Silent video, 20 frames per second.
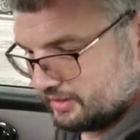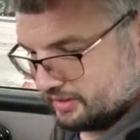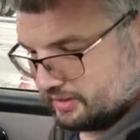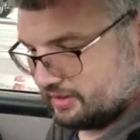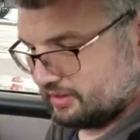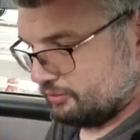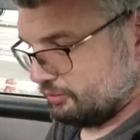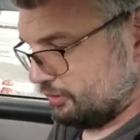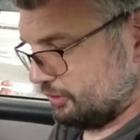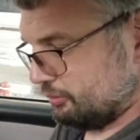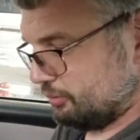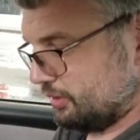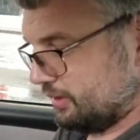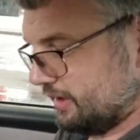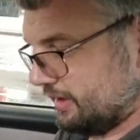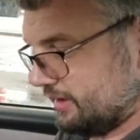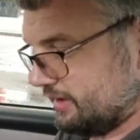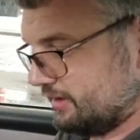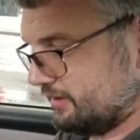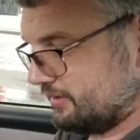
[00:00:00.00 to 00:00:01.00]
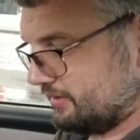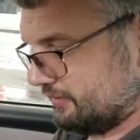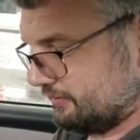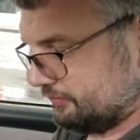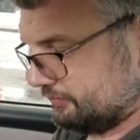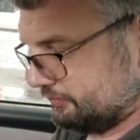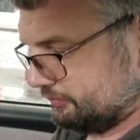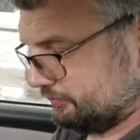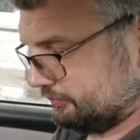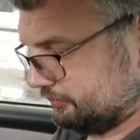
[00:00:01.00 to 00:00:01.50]
Here's my blade.
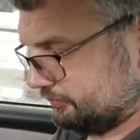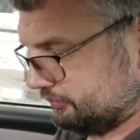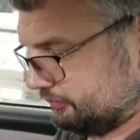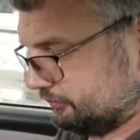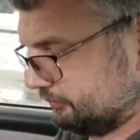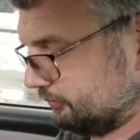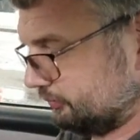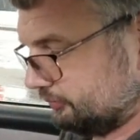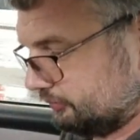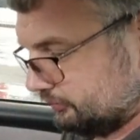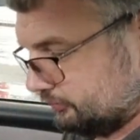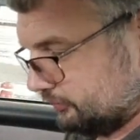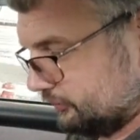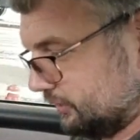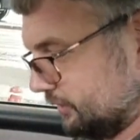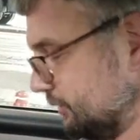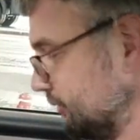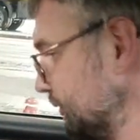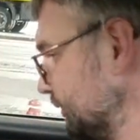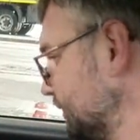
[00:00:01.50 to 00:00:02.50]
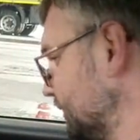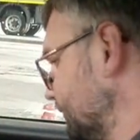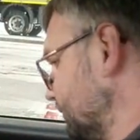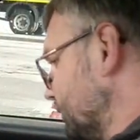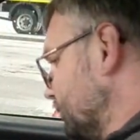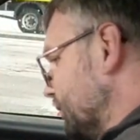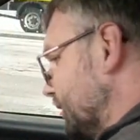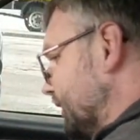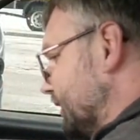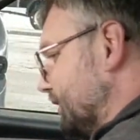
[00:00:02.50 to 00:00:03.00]
So I'll shove
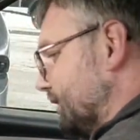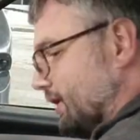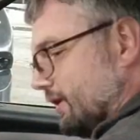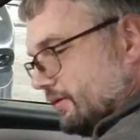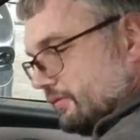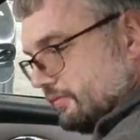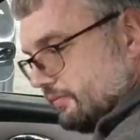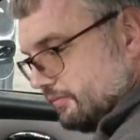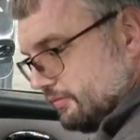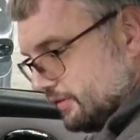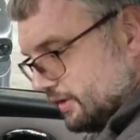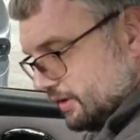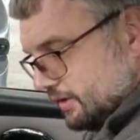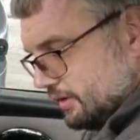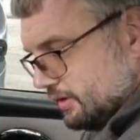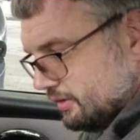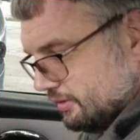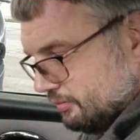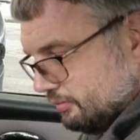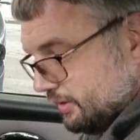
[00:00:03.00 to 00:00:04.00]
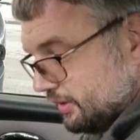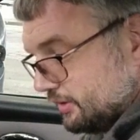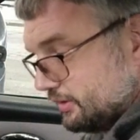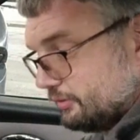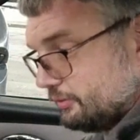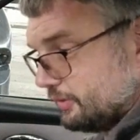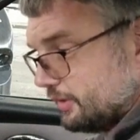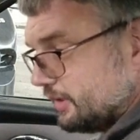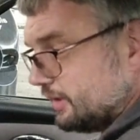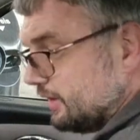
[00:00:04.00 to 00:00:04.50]
the blade in, make
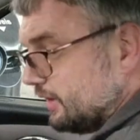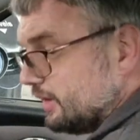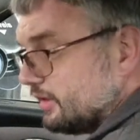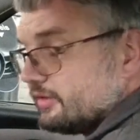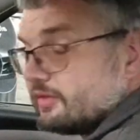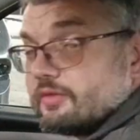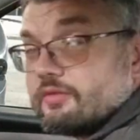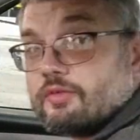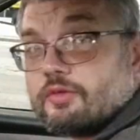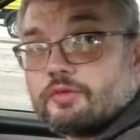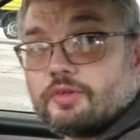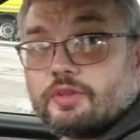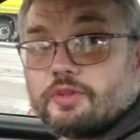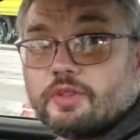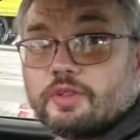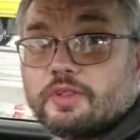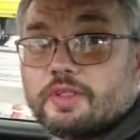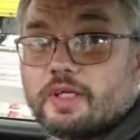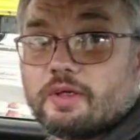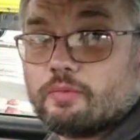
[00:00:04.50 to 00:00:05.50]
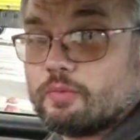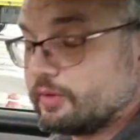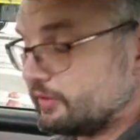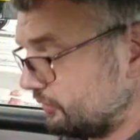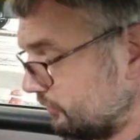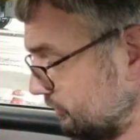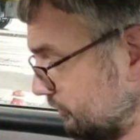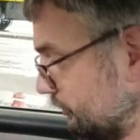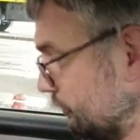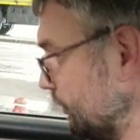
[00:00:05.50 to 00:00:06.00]
sure we're in gear, because I've already done that
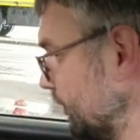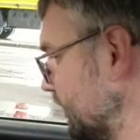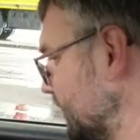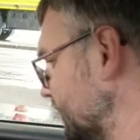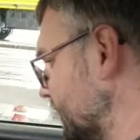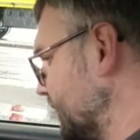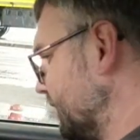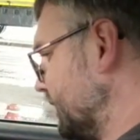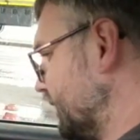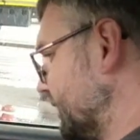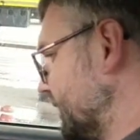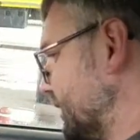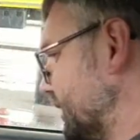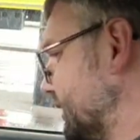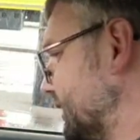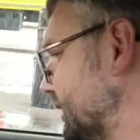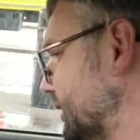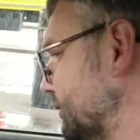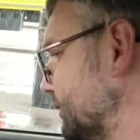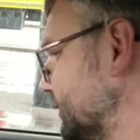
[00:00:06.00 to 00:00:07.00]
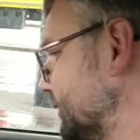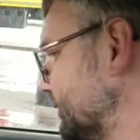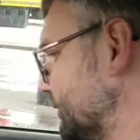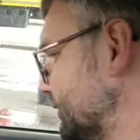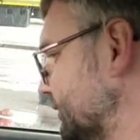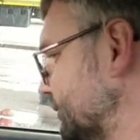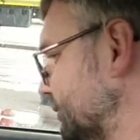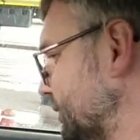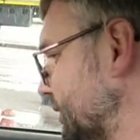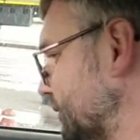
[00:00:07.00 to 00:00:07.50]
once as well. And now I should
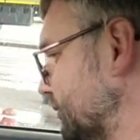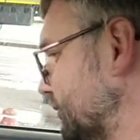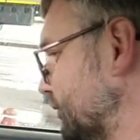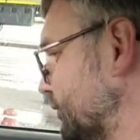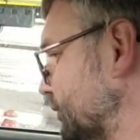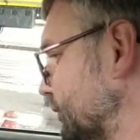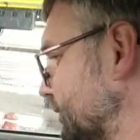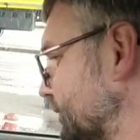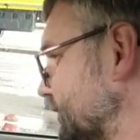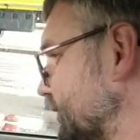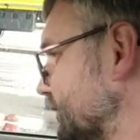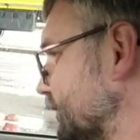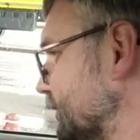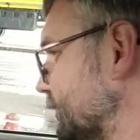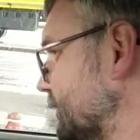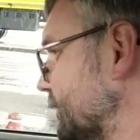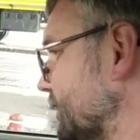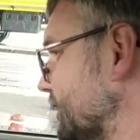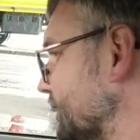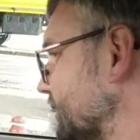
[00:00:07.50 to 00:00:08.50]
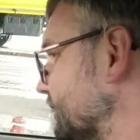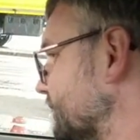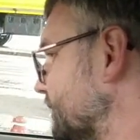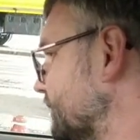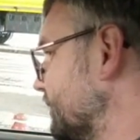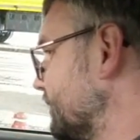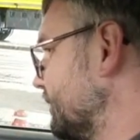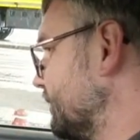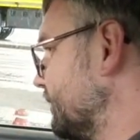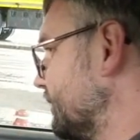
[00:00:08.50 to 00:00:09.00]
just be able to twist and start.
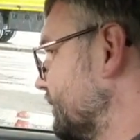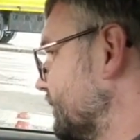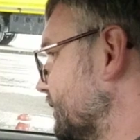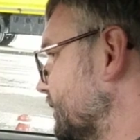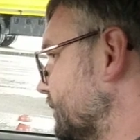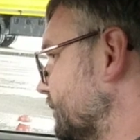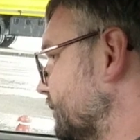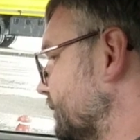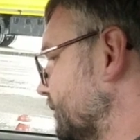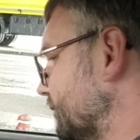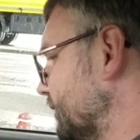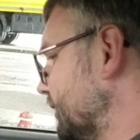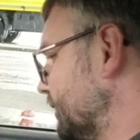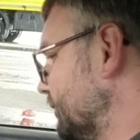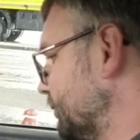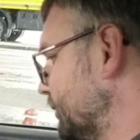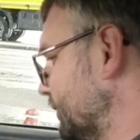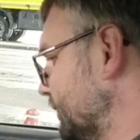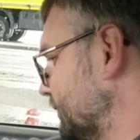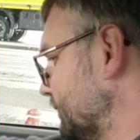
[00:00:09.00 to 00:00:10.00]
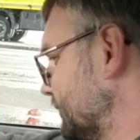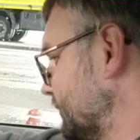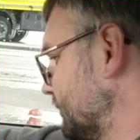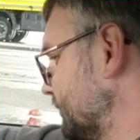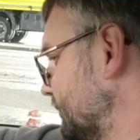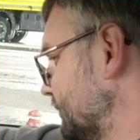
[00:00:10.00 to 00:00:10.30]
I have glow plugs.